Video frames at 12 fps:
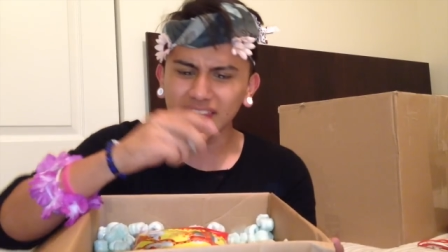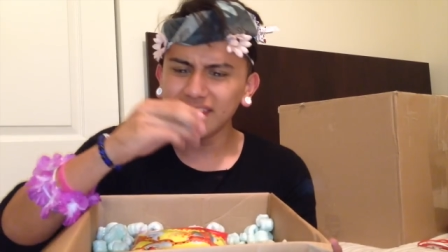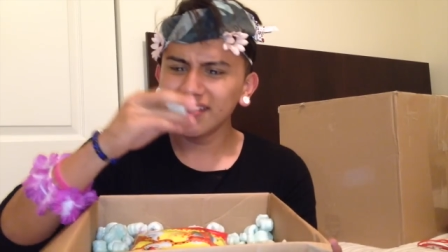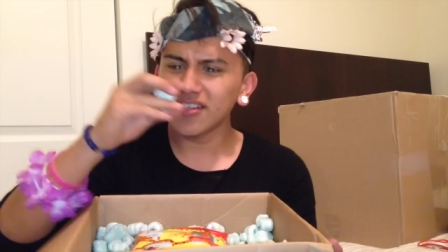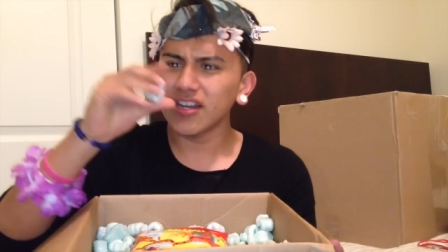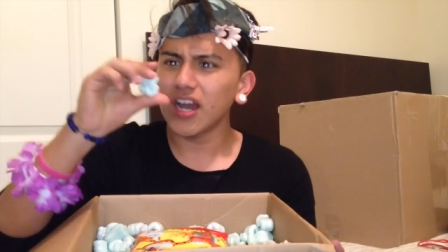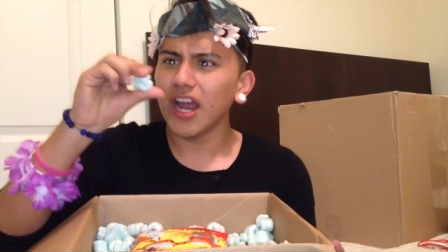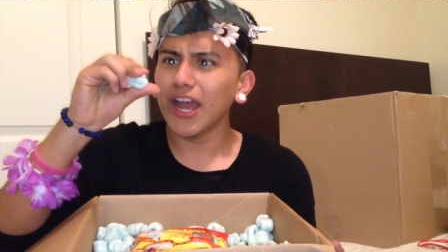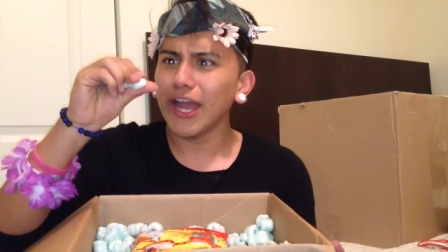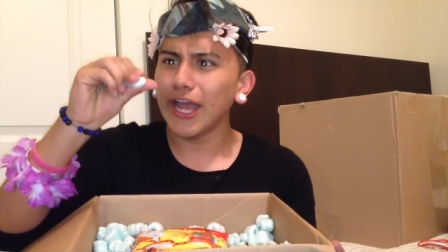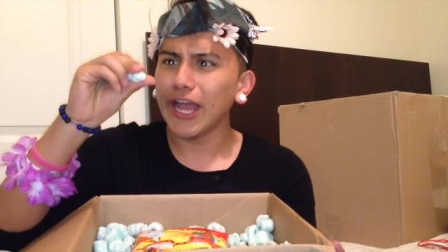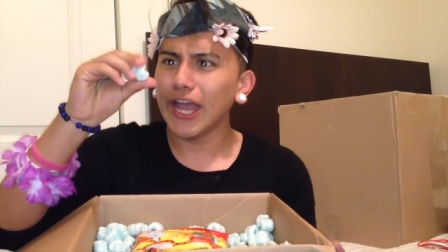Teacher,
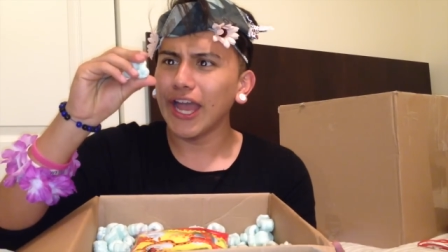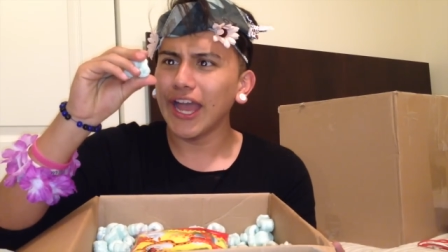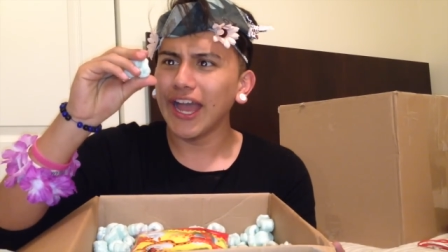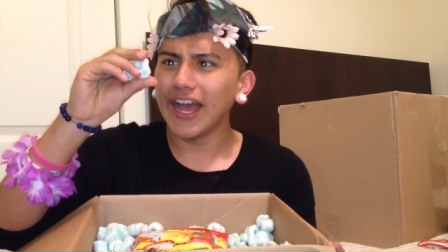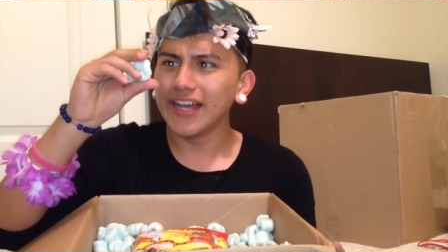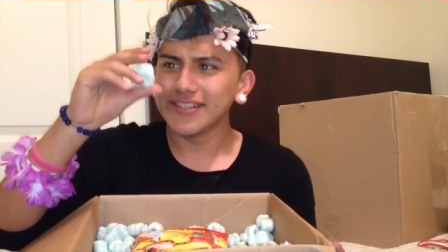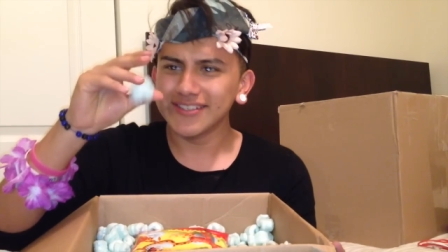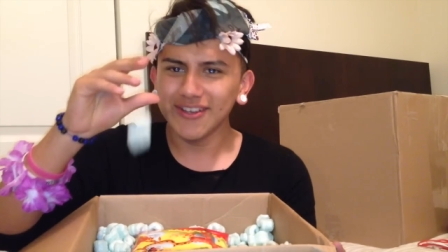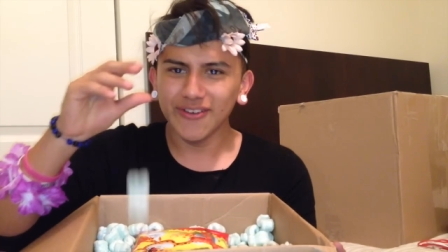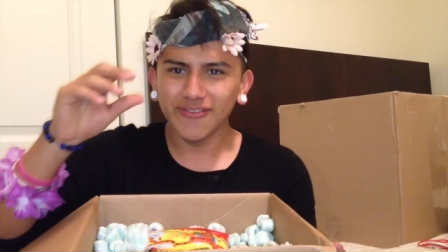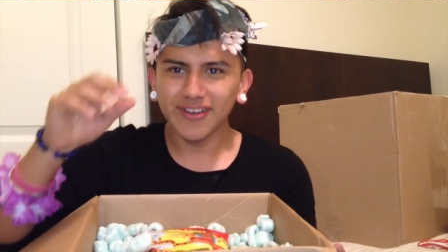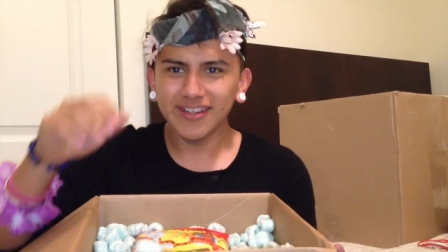
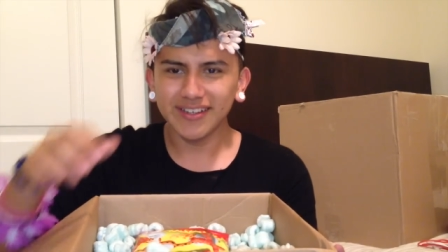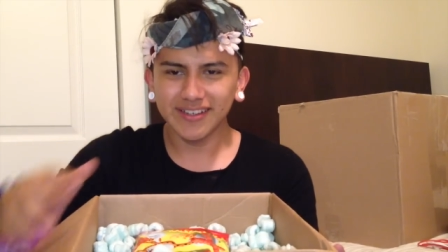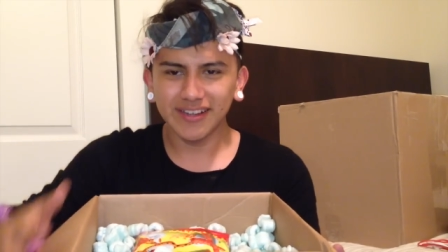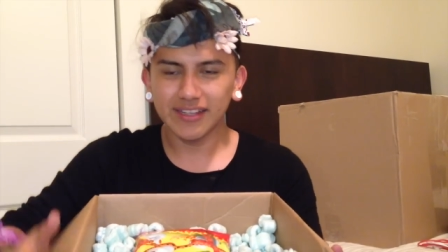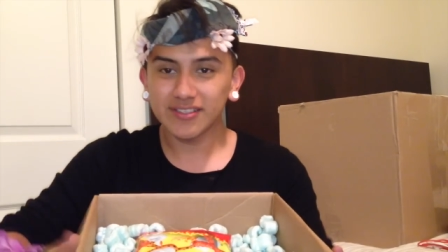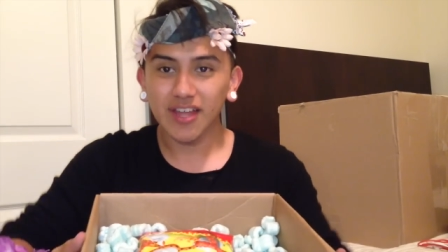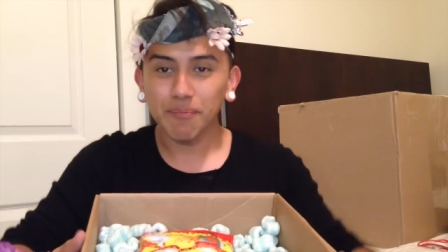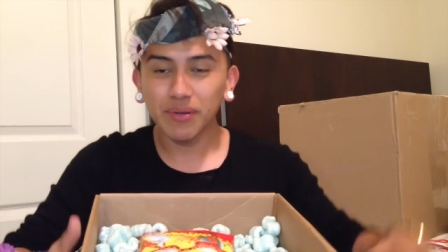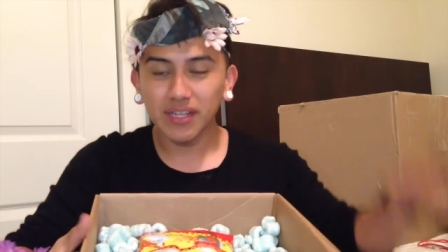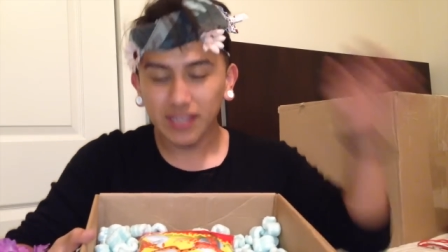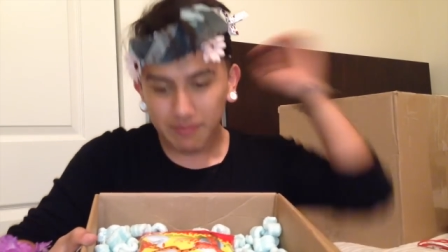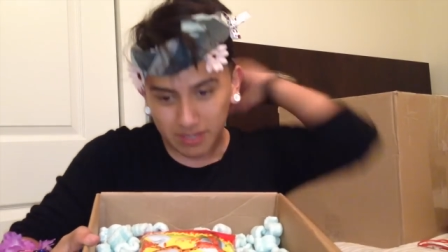so fun. Stop
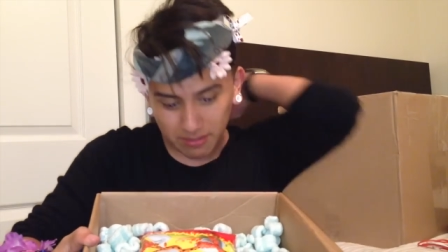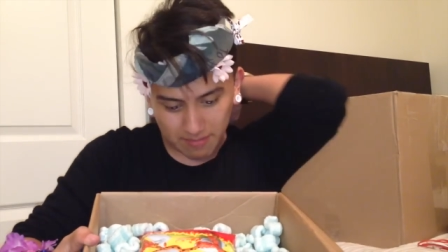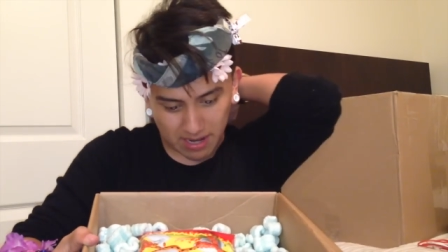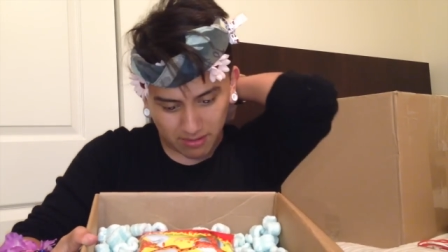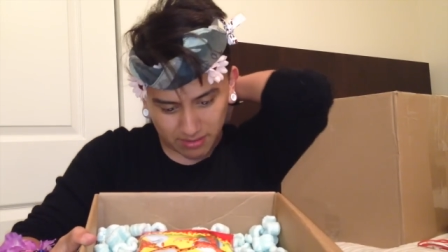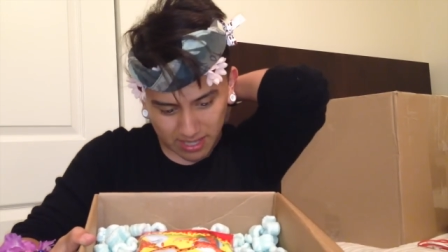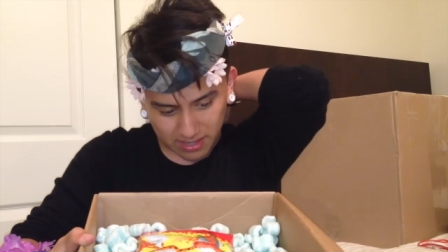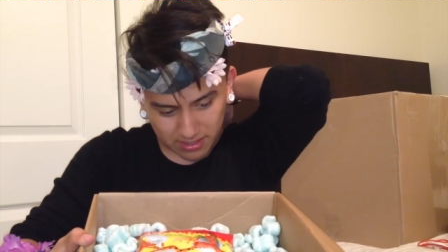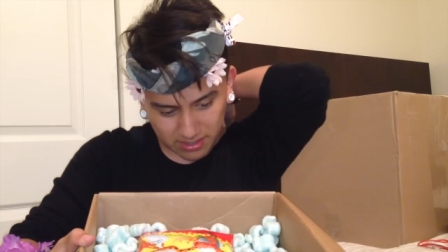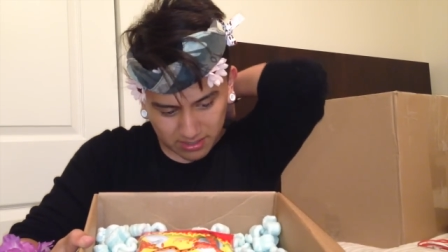putting them in your mouth, Alan. I'm